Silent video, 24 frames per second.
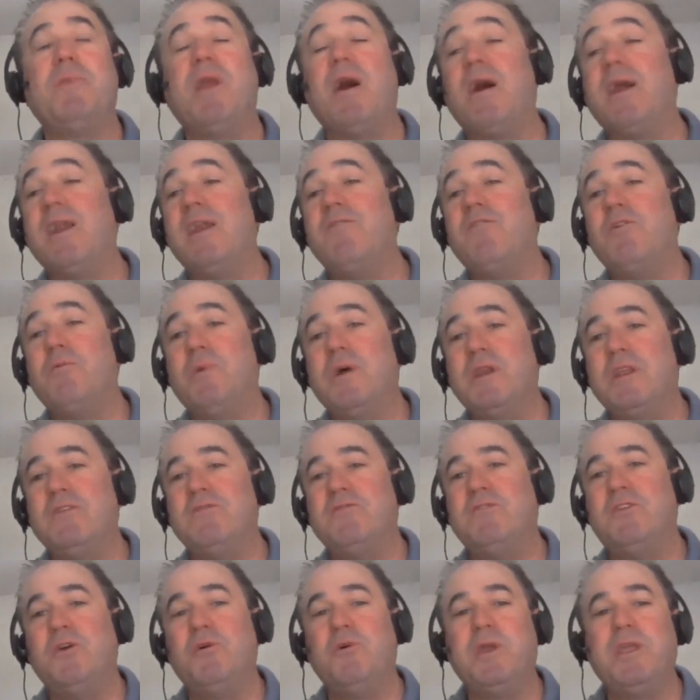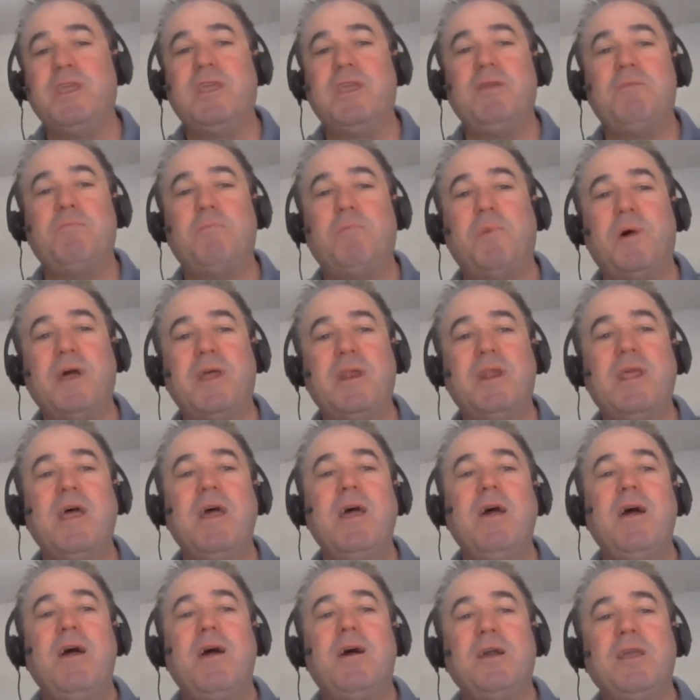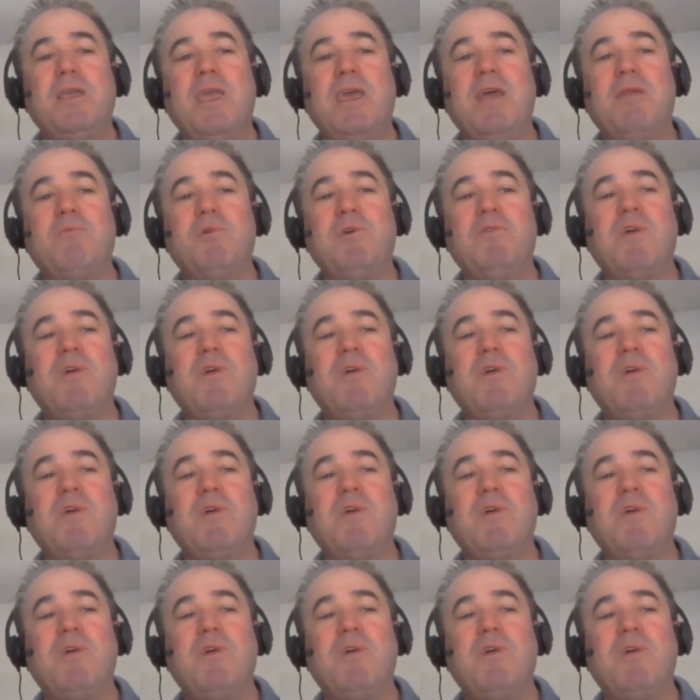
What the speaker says: Not everybody's doing it, but again,